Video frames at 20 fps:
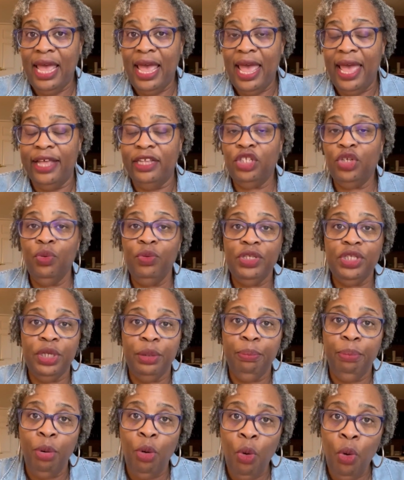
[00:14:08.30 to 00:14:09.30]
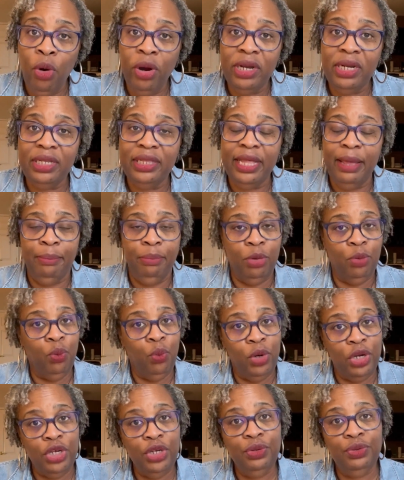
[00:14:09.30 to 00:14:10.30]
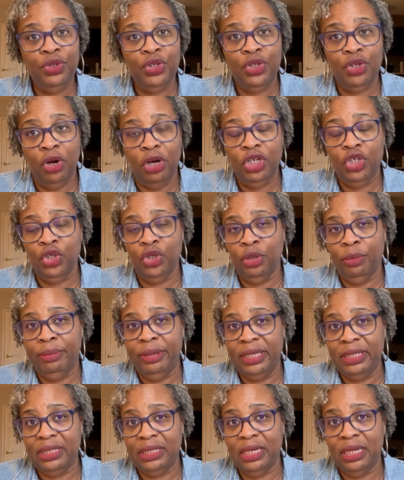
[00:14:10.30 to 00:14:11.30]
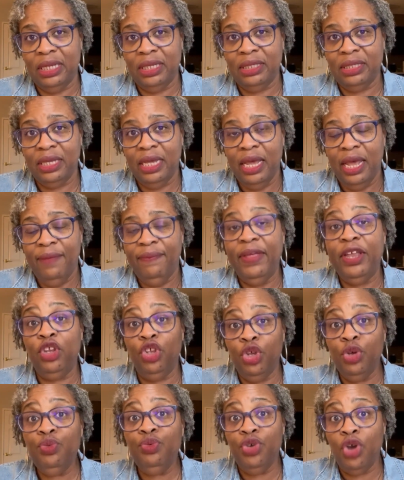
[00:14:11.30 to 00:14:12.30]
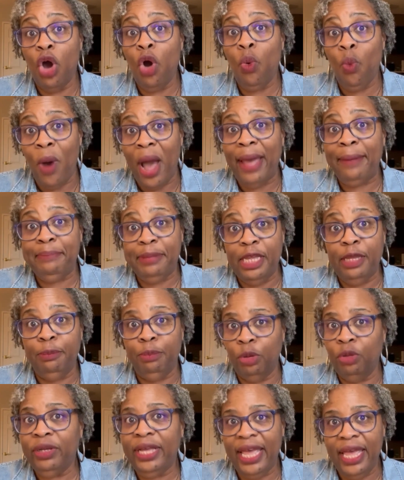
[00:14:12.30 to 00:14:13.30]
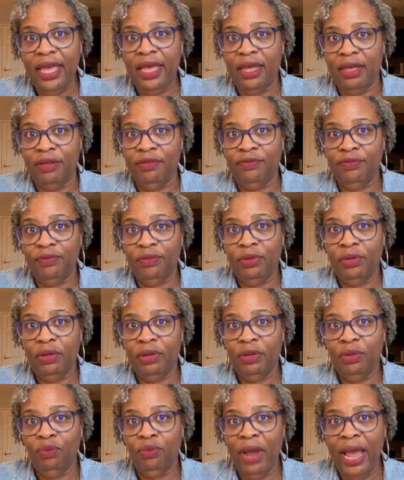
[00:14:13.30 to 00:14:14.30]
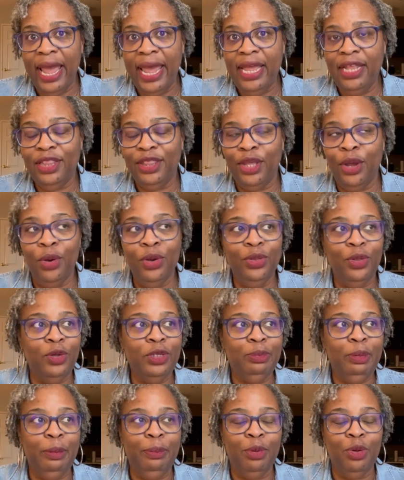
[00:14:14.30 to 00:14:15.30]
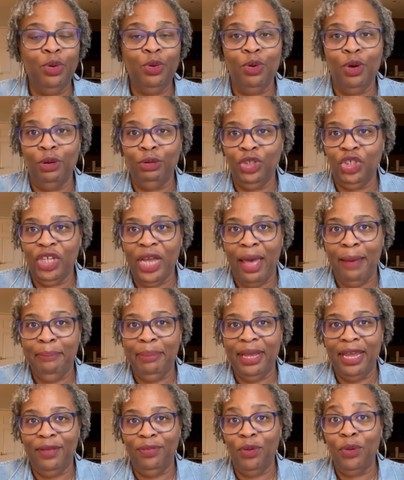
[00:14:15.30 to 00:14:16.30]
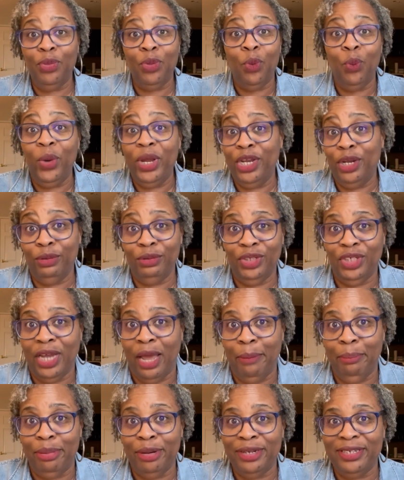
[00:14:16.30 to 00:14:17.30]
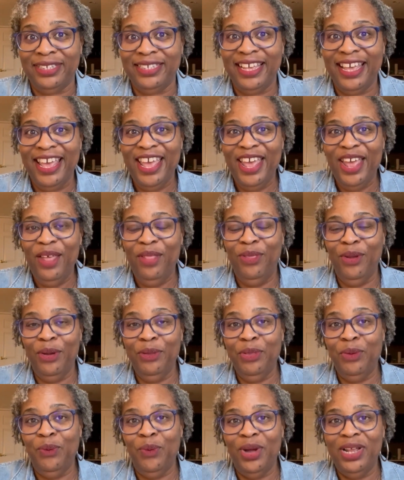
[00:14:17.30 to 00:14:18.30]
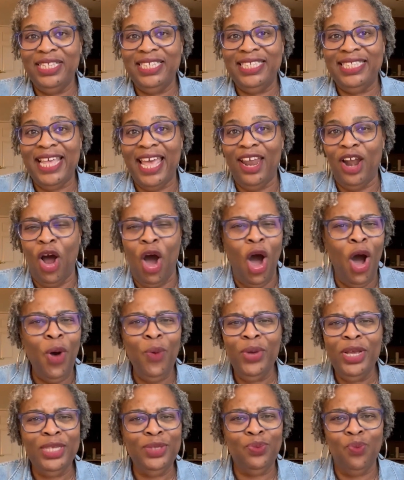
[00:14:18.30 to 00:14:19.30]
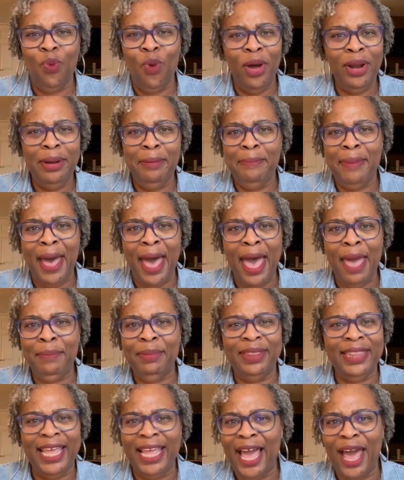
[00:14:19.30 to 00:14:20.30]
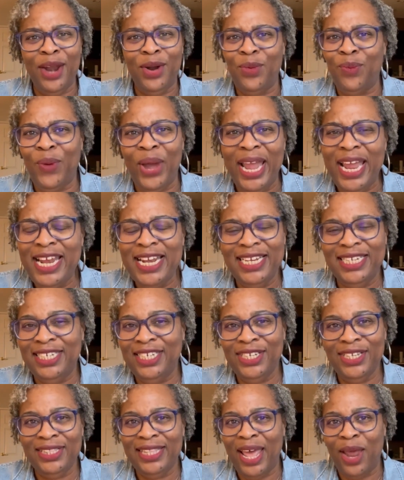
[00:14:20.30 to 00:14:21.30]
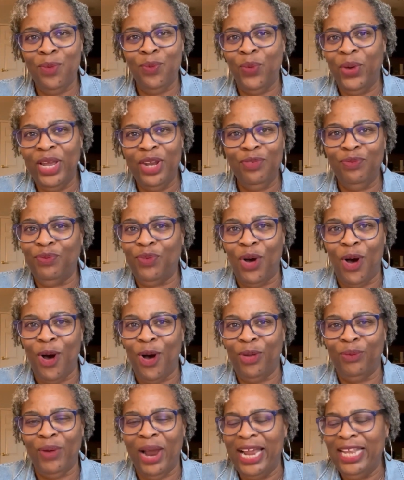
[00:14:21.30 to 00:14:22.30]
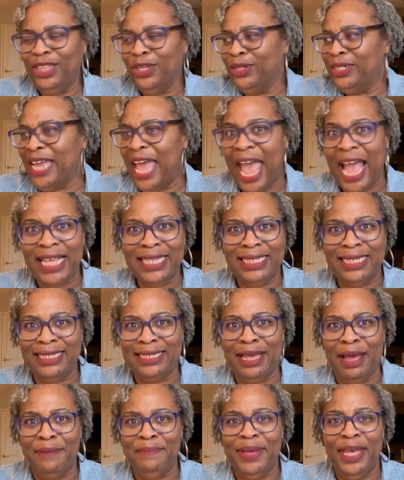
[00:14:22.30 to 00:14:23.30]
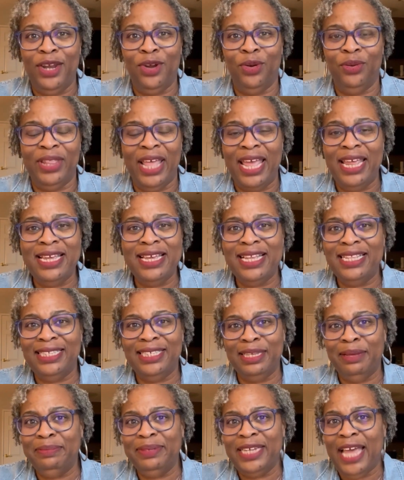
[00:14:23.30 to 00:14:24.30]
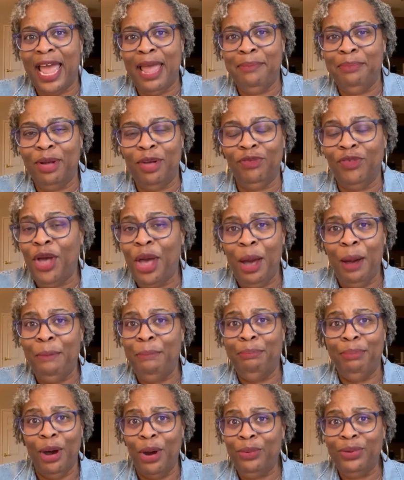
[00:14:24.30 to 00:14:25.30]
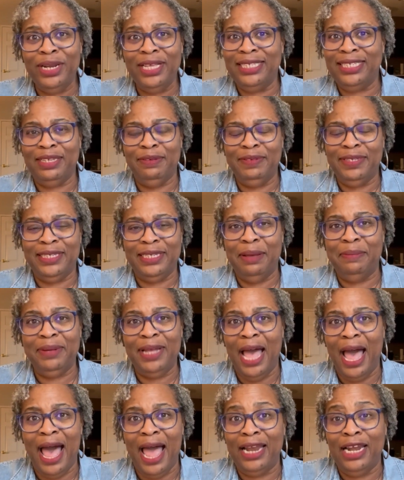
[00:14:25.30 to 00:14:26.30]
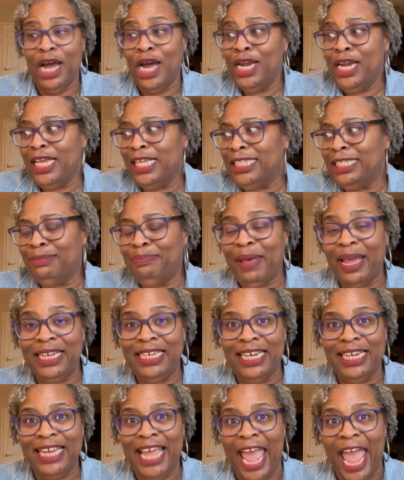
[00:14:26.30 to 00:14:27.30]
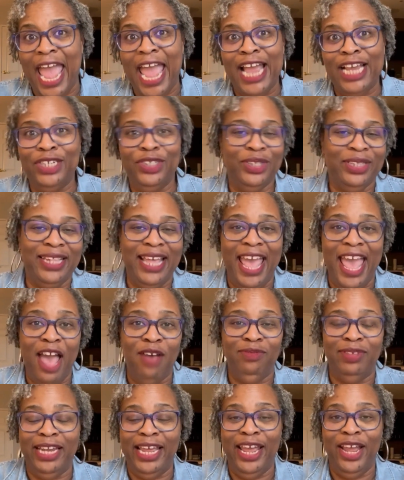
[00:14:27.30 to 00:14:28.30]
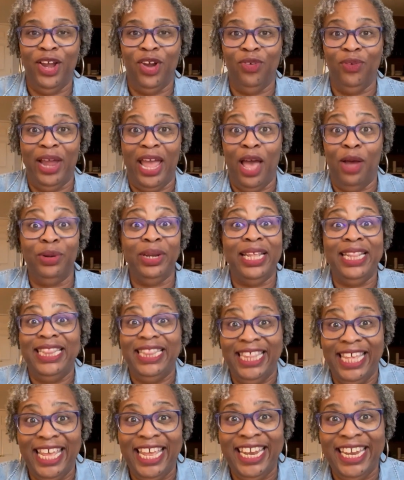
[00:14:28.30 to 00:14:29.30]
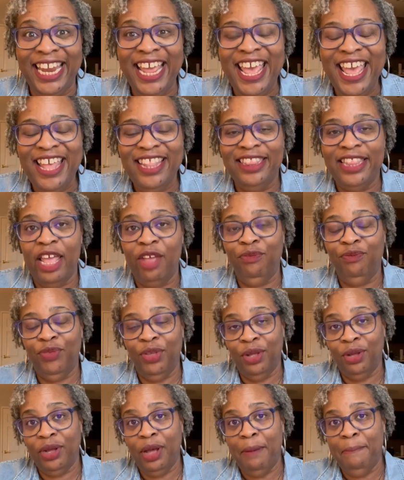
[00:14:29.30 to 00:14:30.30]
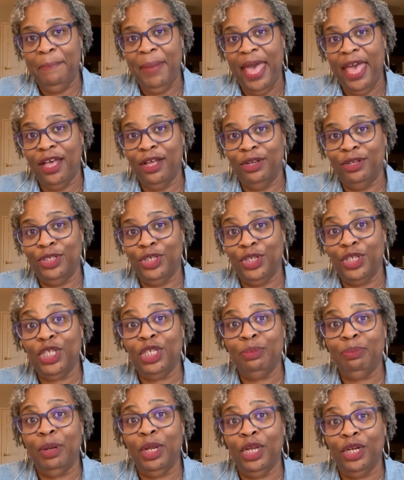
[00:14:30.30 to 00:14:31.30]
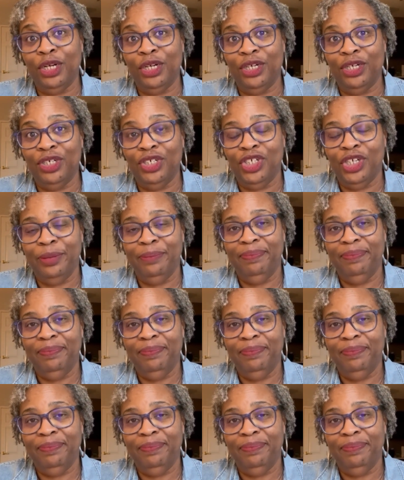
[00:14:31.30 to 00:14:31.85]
And so it's important that when you start your business, that you know why people give, right? There are those people who go shopping and they're the window shoppers. They're the ones that always want to buy, but they got to wait until that windfall, right? Their taxes come in or they get some type of bonus of some kind, unexpected cash that they have laying around, and then they feel compelled to splurge.